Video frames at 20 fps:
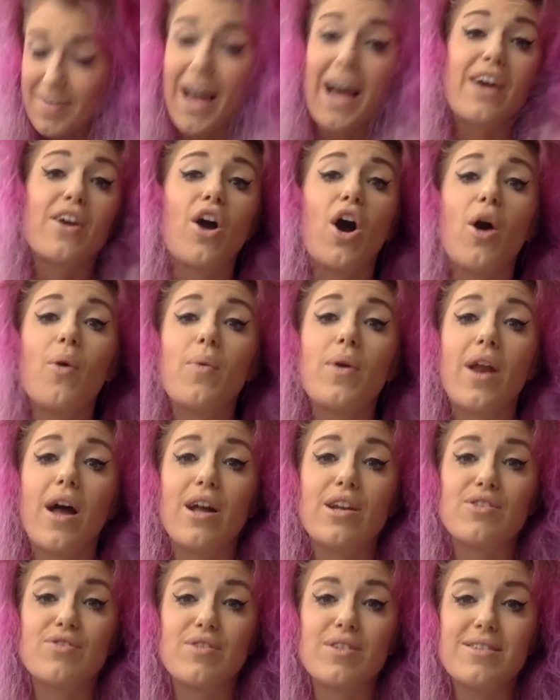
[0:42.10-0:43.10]
I got
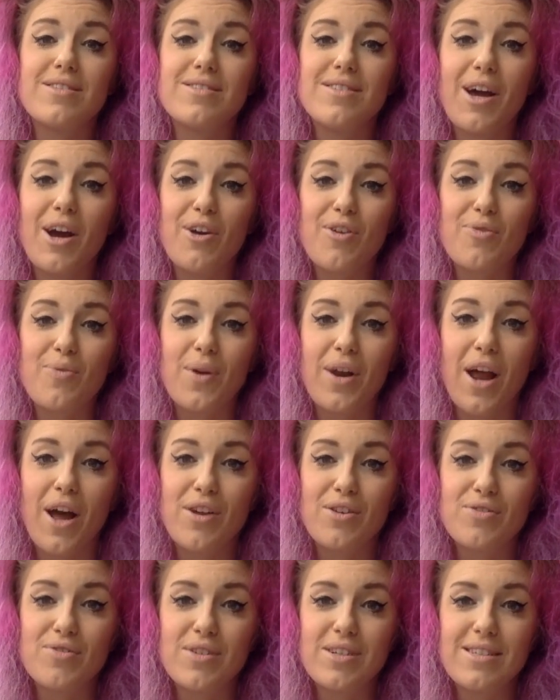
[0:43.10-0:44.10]
100 out of
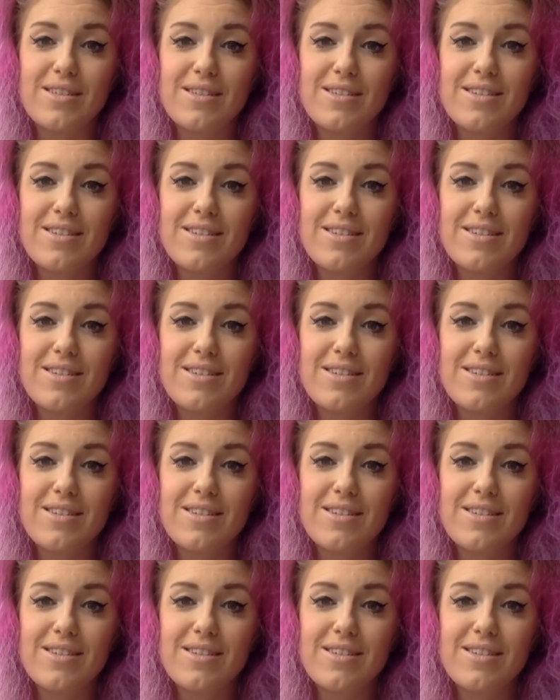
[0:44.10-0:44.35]
100.